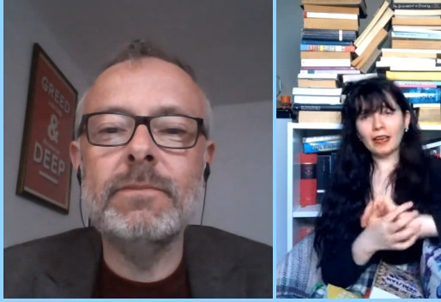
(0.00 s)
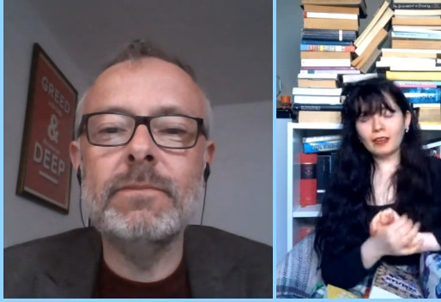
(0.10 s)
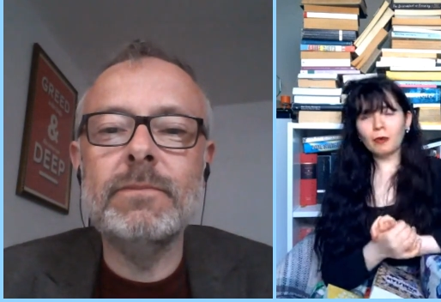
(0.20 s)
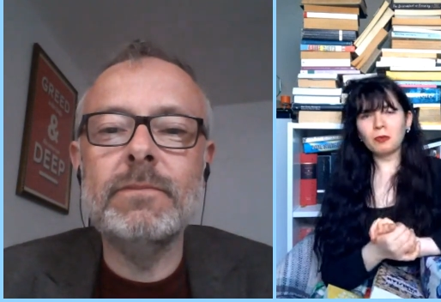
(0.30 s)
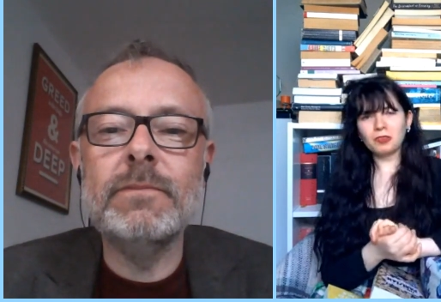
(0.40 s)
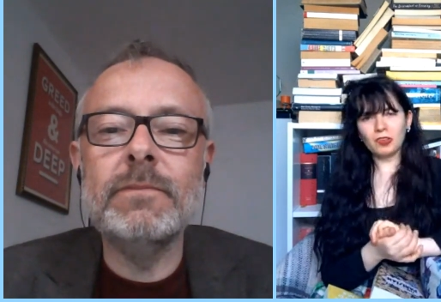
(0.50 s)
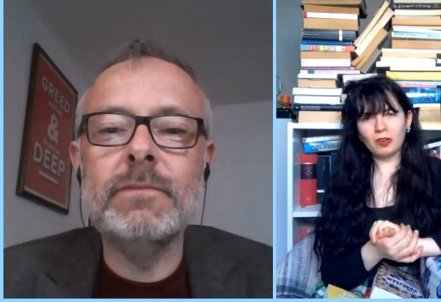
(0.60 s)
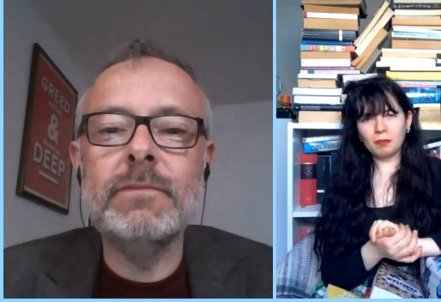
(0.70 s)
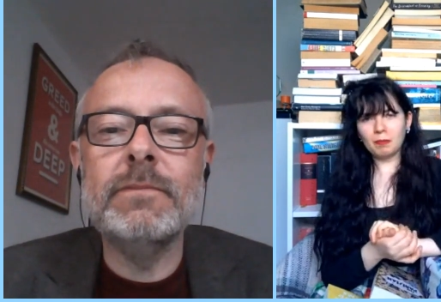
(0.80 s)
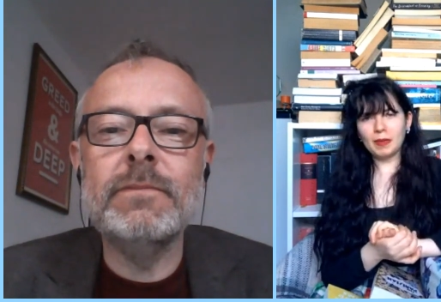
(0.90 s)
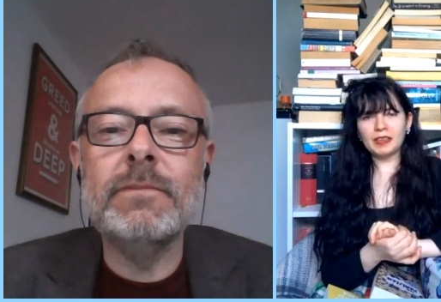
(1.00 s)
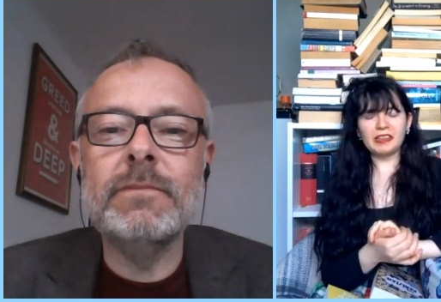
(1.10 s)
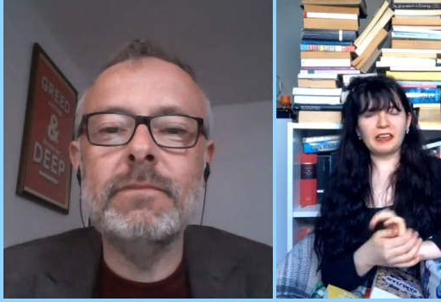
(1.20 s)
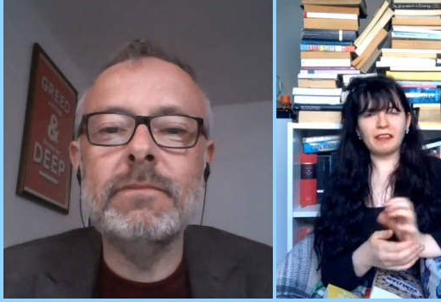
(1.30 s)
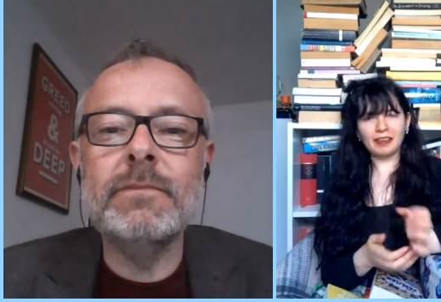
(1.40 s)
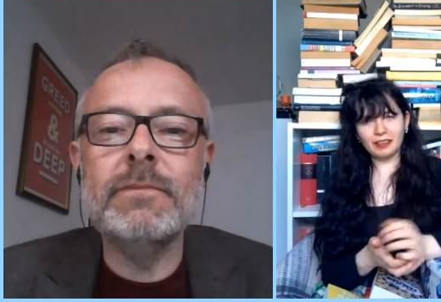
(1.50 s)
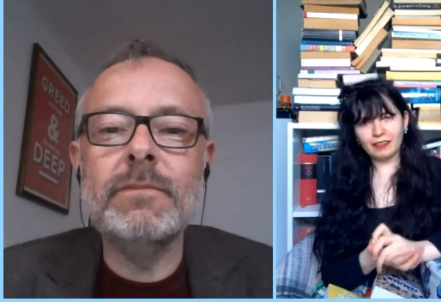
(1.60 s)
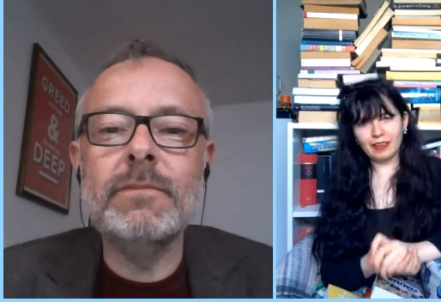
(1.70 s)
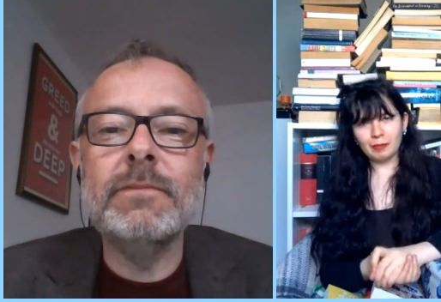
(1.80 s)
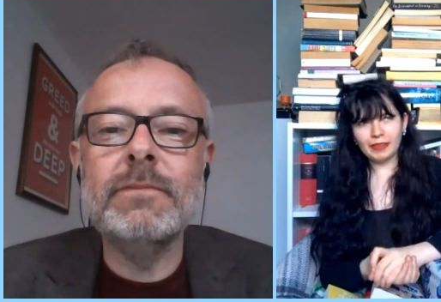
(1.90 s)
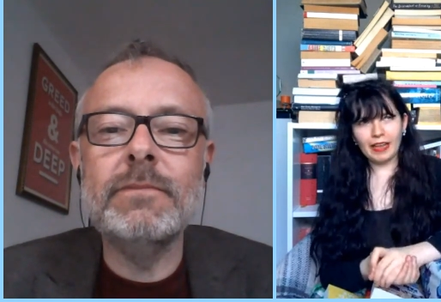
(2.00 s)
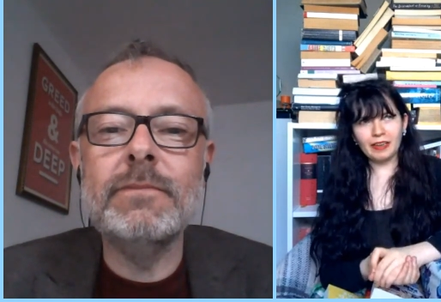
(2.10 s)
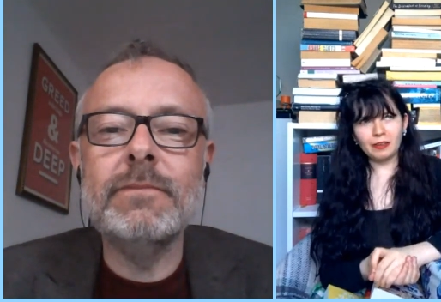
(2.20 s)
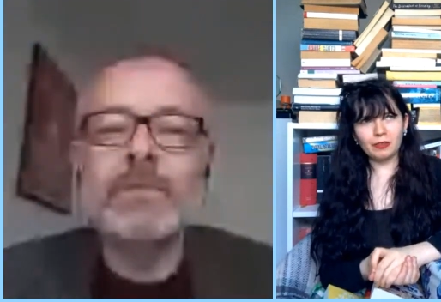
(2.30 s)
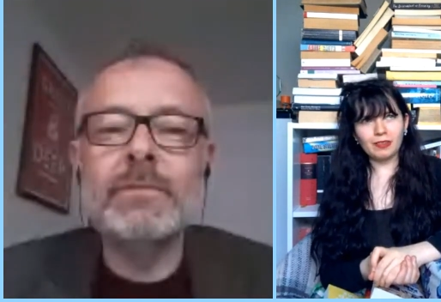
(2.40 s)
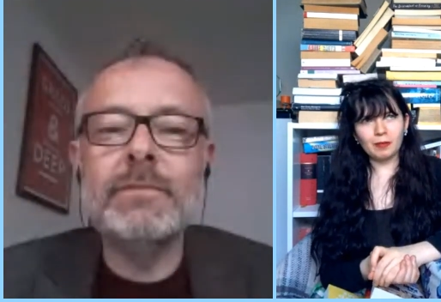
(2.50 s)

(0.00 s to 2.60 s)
Speaker 1: might also be a generational thing, but then